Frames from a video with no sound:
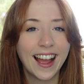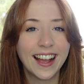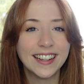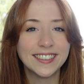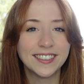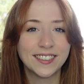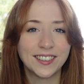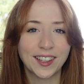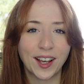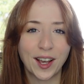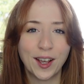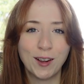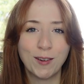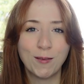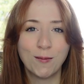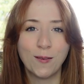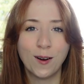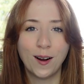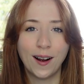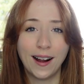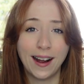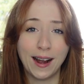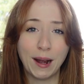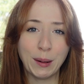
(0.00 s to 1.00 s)
So
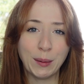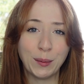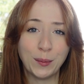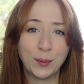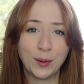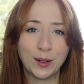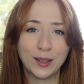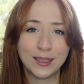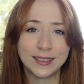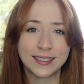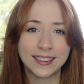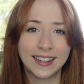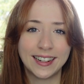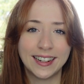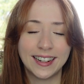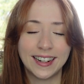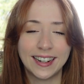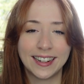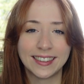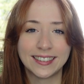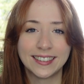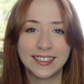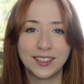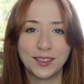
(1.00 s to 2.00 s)
what happened was I
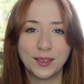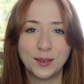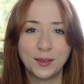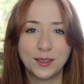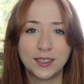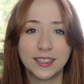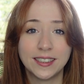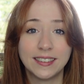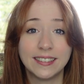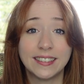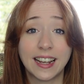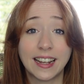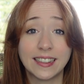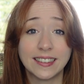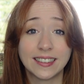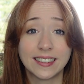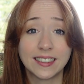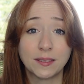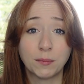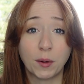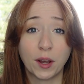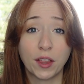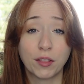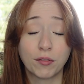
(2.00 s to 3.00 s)
had to
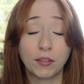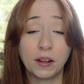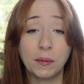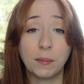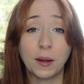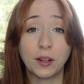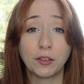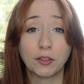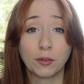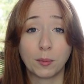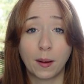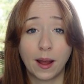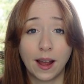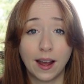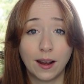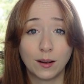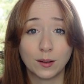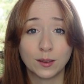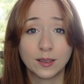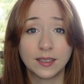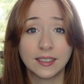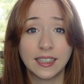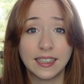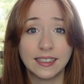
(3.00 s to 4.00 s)
condense my three bedroom
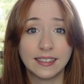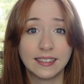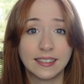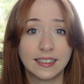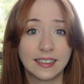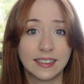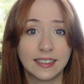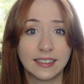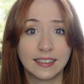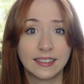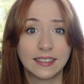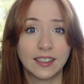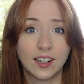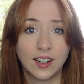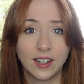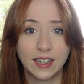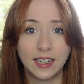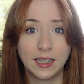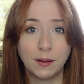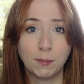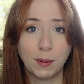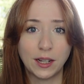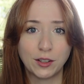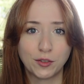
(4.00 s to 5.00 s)
house into this
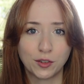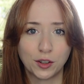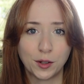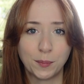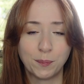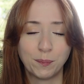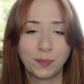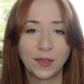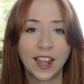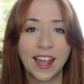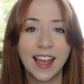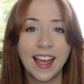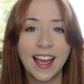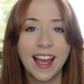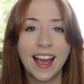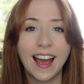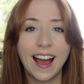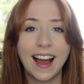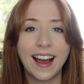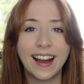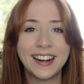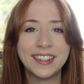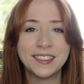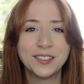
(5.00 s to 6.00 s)
tiny bedroom.
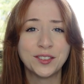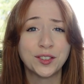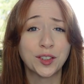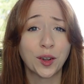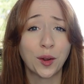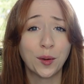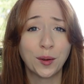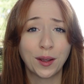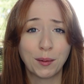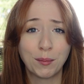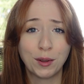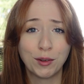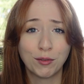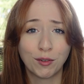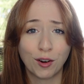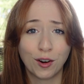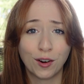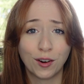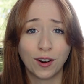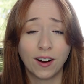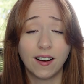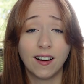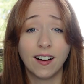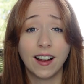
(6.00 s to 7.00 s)
And don't get me
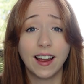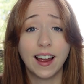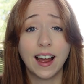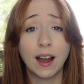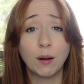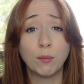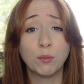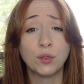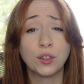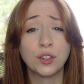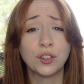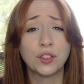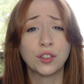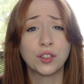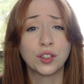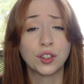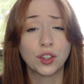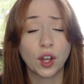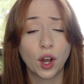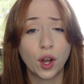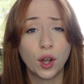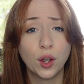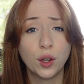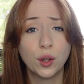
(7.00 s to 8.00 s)
wrong, I am
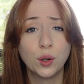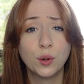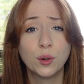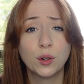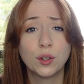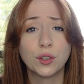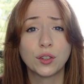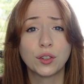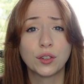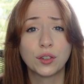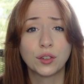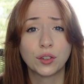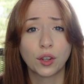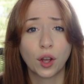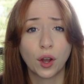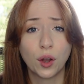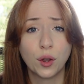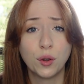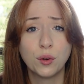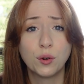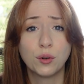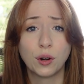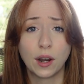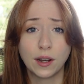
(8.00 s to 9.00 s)
so,
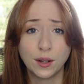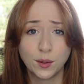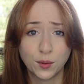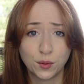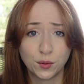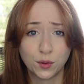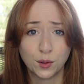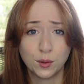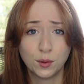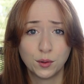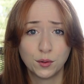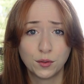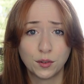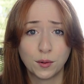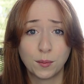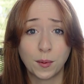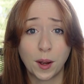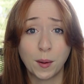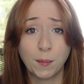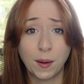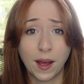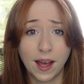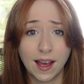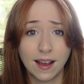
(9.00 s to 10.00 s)
so grateful for
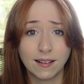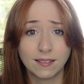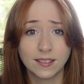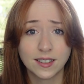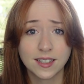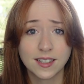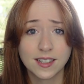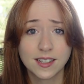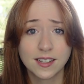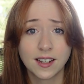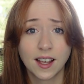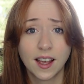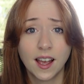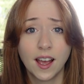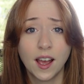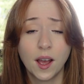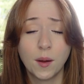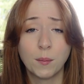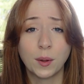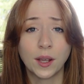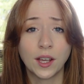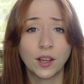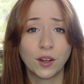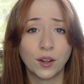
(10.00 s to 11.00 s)
my parents,
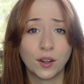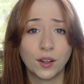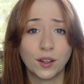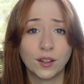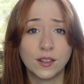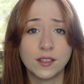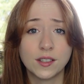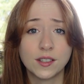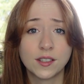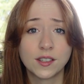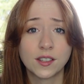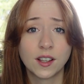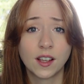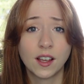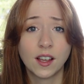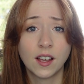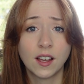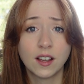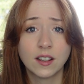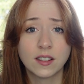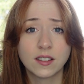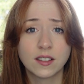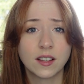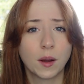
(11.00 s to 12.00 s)
because
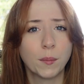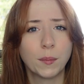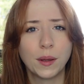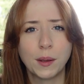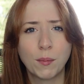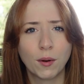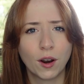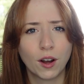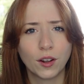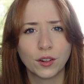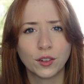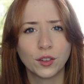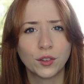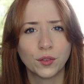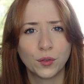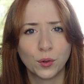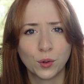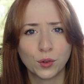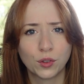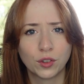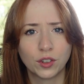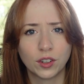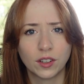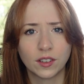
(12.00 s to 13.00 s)
some people aren't as
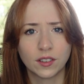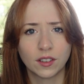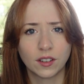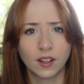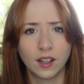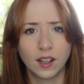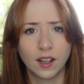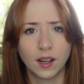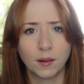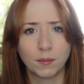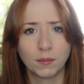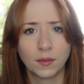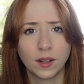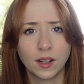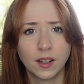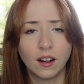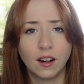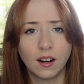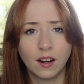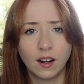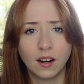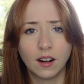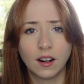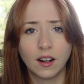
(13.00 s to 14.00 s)
fortunate as I am.
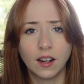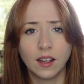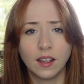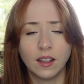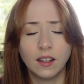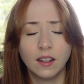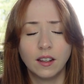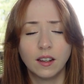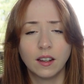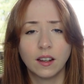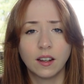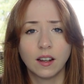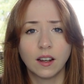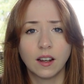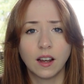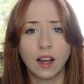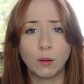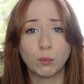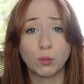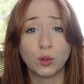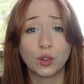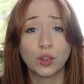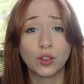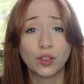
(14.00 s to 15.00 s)
I
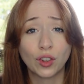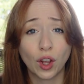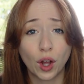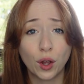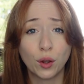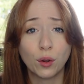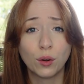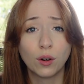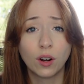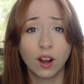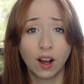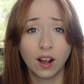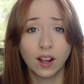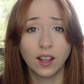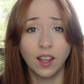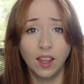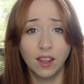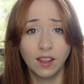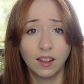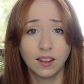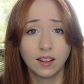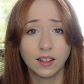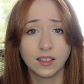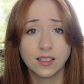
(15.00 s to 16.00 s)
am so
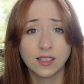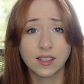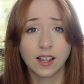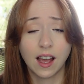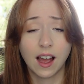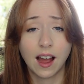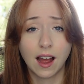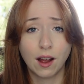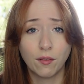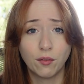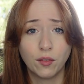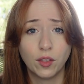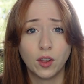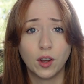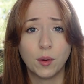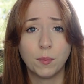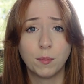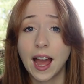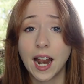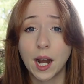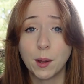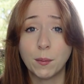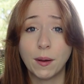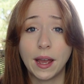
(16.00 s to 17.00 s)
lucky to have
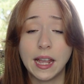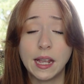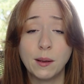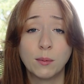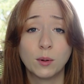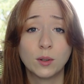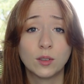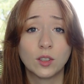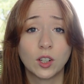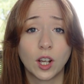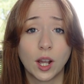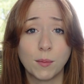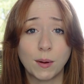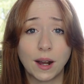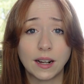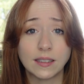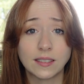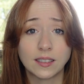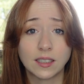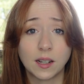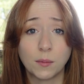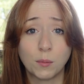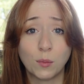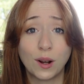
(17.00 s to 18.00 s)
them, and I'm able to go
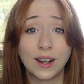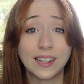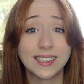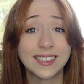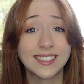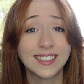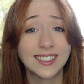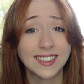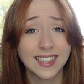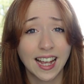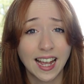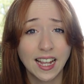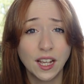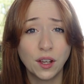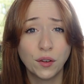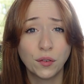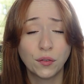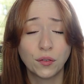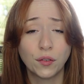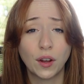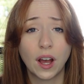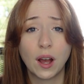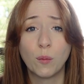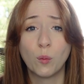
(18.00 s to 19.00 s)
back somewhere
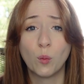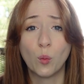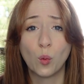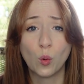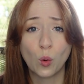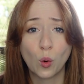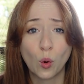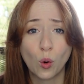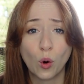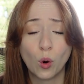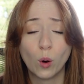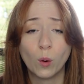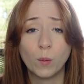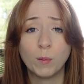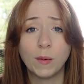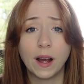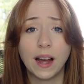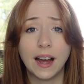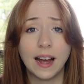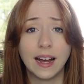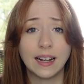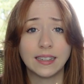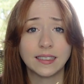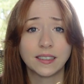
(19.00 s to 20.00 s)
safe and warm
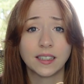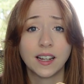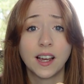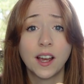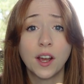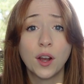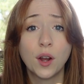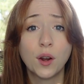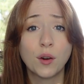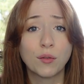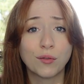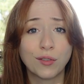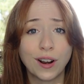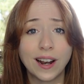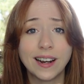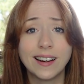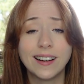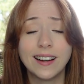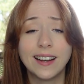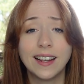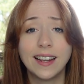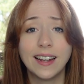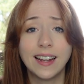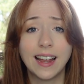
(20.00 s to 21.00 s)
and
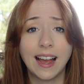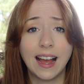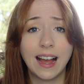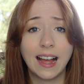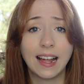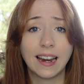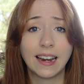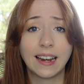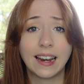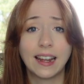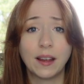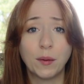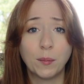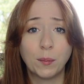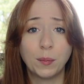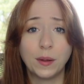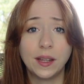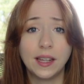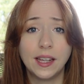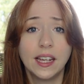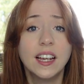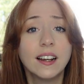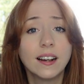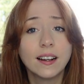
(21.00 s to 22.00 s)
friendly and
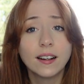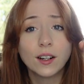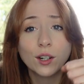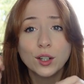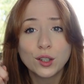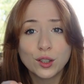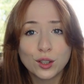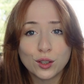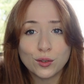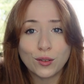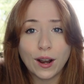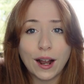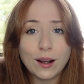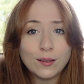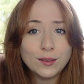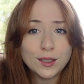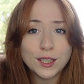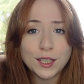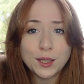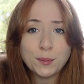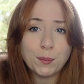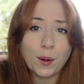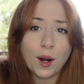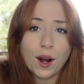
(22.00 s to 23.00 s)
be
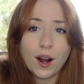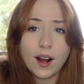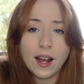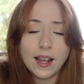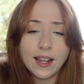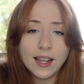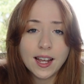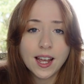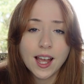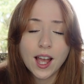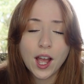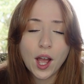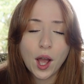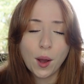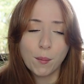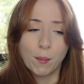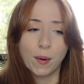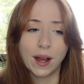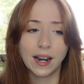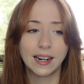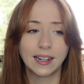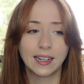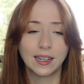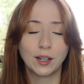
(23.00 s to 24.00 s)
surrounded by
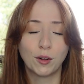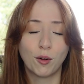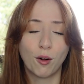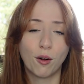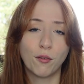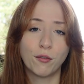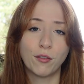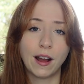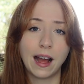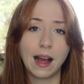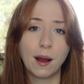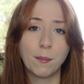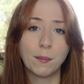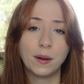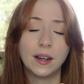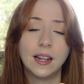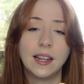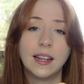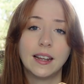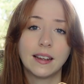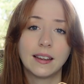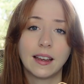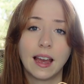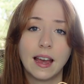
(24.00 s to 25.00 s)
my little
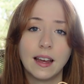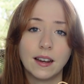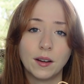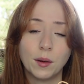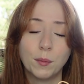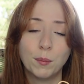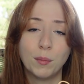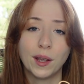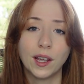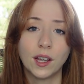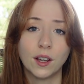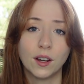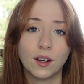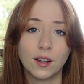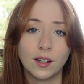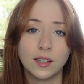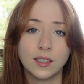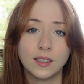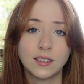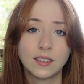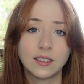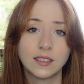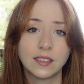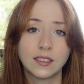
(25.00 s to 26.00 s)
family again,
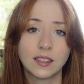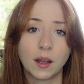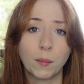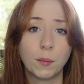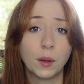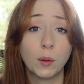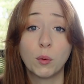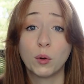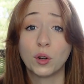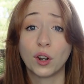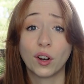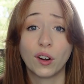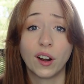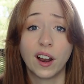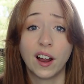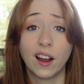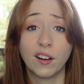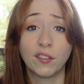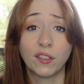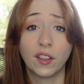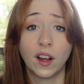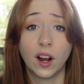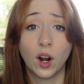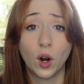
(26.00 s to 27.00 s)
because some people don't
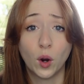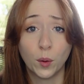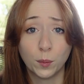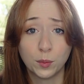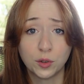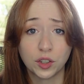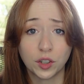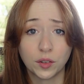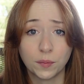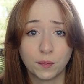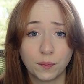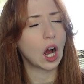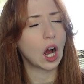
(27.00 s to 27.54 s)
have that option.